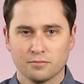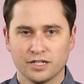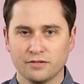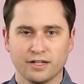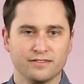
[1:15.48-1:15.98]

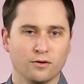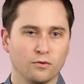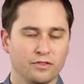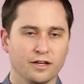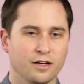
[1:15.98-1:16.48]
Pliny writes the
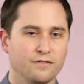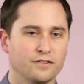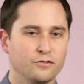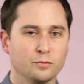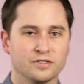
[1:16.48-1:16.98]
whole thing off
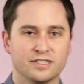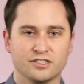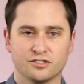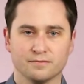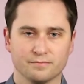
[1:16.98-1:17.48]
as
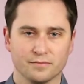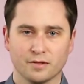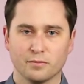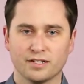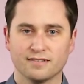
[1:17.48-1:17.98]
superstition,
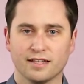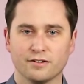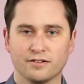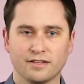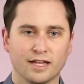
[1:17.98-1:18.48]
but his
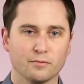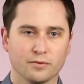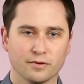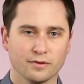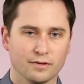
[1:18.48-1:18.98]
letter to the
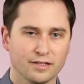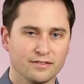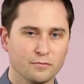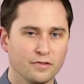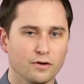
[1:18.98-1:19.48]
emperor is
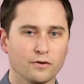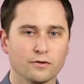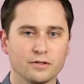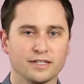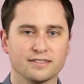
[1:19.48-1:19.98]
some of the
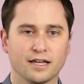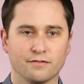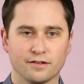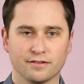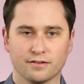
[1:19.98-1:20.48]
earliest
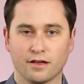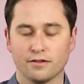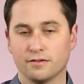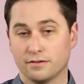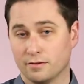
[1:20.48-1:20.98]
evidence,
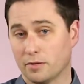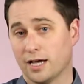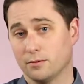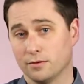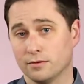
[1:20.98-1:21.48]
other than the
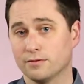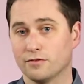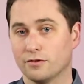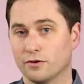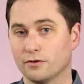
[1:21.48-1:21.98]
Bible,
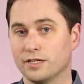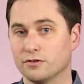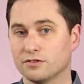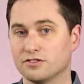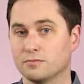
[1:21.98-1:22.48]
for the early
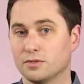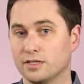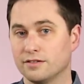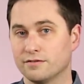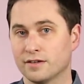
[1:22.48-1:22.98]
Christian
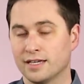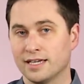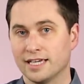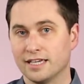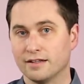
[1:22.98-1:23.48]
belief
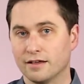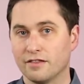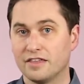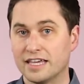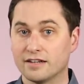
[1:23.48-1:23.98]
in
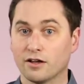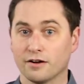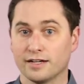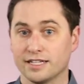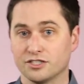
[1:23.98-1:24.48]
the
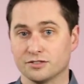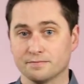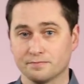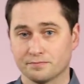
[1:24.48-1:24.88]
Incarnation.